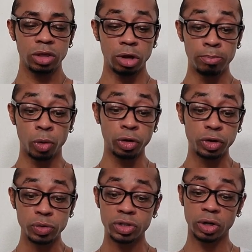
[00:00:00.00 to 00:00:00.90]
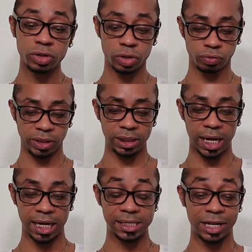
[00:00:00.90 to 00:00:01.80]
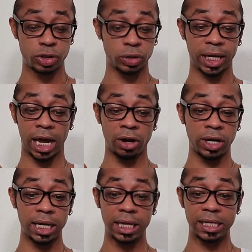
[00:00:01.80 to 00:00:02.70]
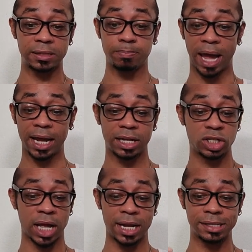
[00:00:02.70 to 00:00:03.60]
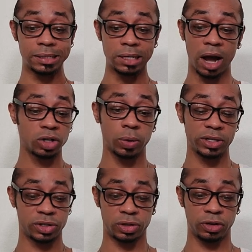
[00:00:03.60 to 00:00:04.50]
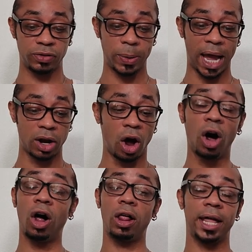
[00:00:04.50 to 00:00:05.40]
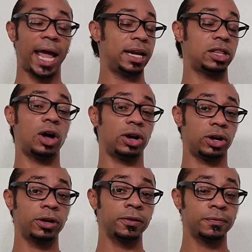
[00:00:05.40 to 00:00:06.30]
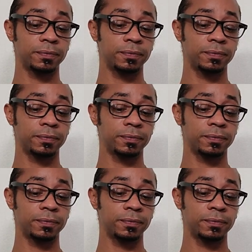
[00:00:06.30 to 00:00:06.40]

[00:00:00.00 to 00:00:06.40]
the more you start to realize that you're carrying this baggage that is not going to serve you at all any longer.